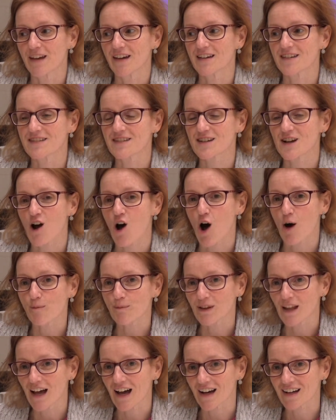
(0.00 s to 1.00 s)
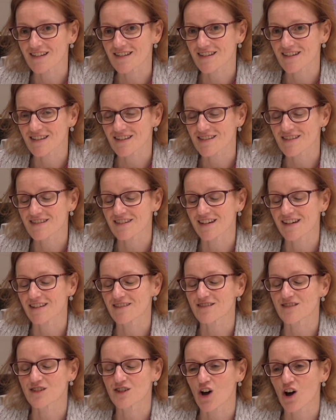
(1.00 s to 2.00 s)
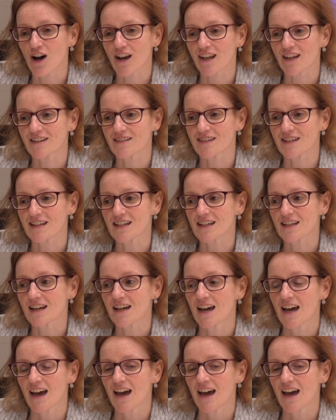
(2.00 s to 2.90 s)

is complex. It's, it's not easy.